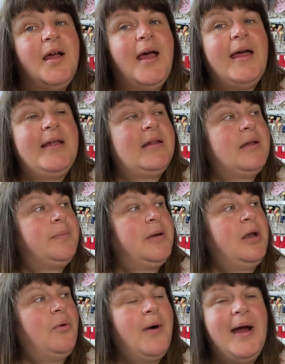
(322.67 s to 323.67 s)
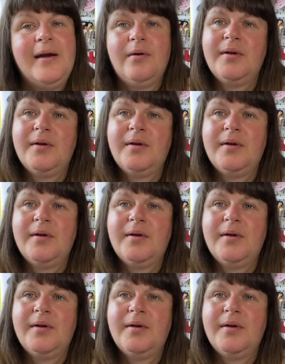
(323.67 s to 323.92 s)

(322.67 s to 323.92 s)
It's been a while